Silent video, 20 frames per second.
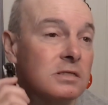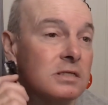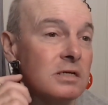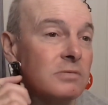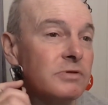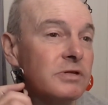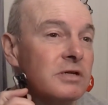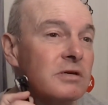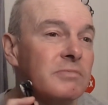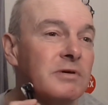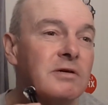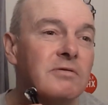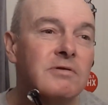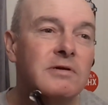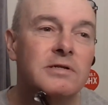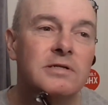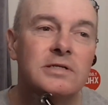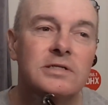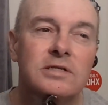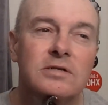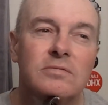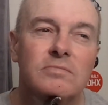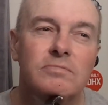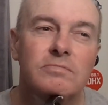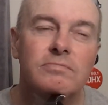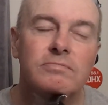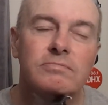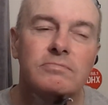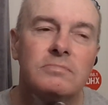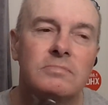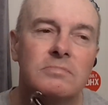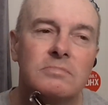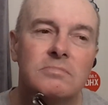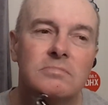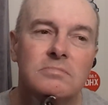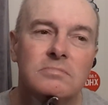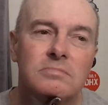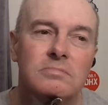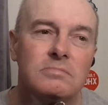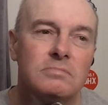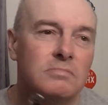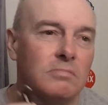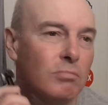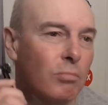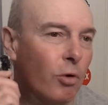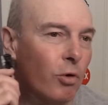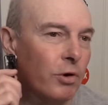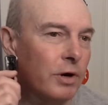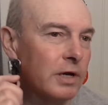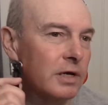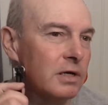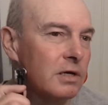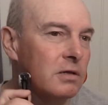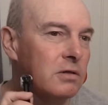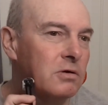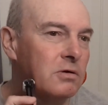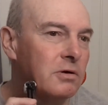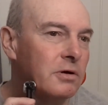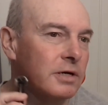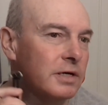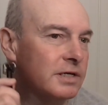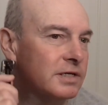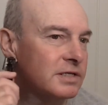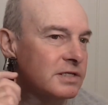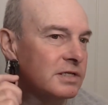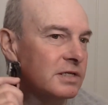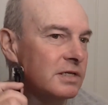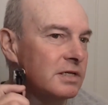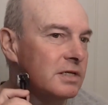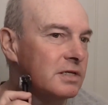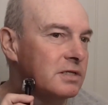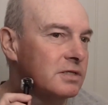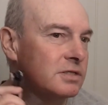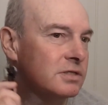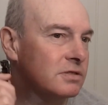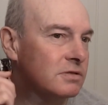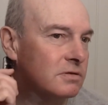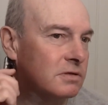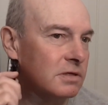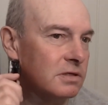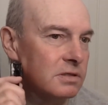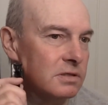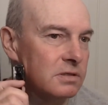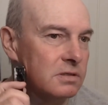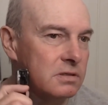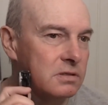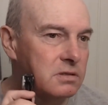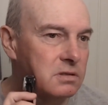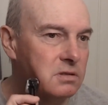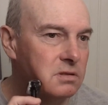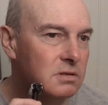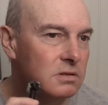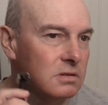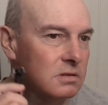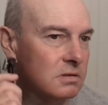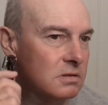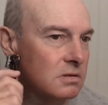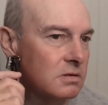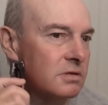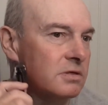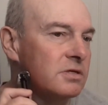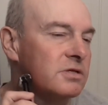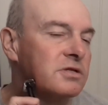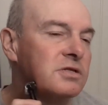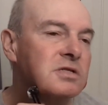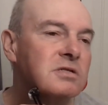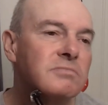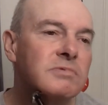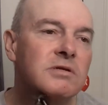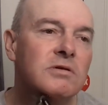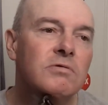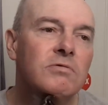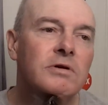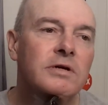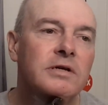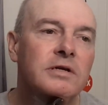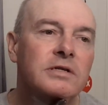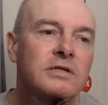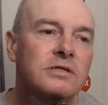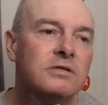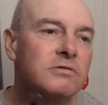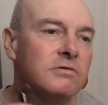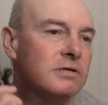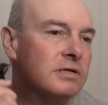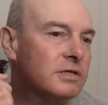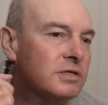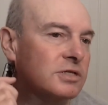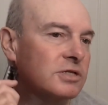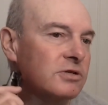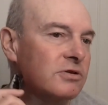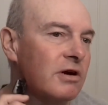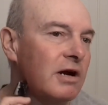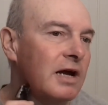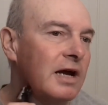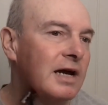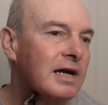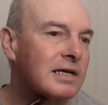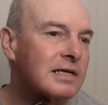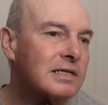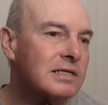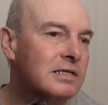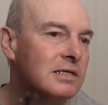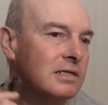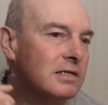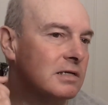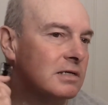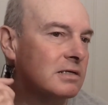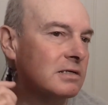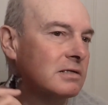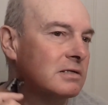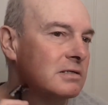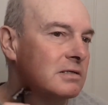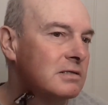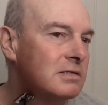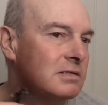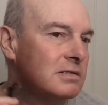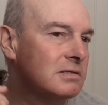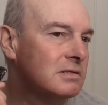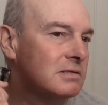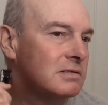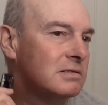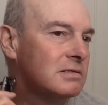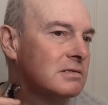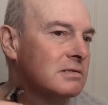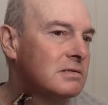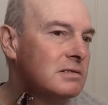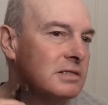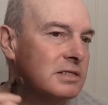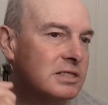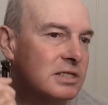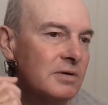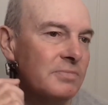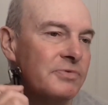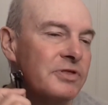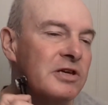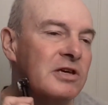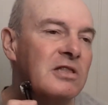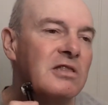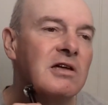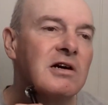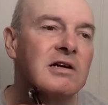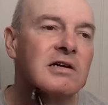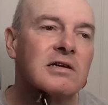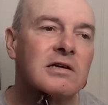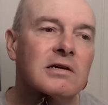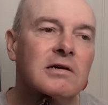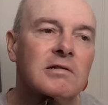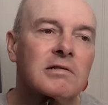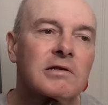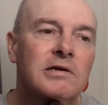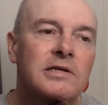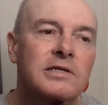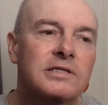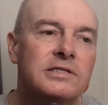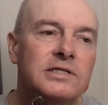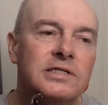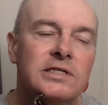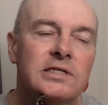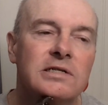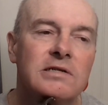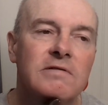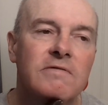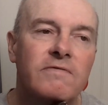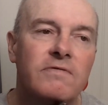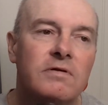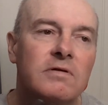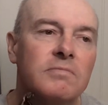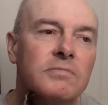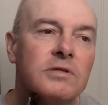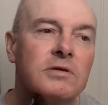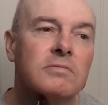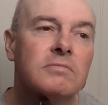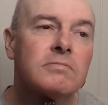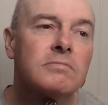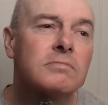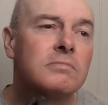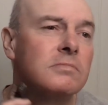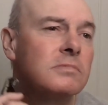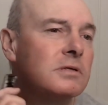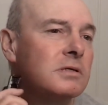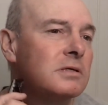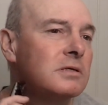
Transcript: Something about, what is it? Morning glory seeds. There used to be a way to extract something like LSD from them.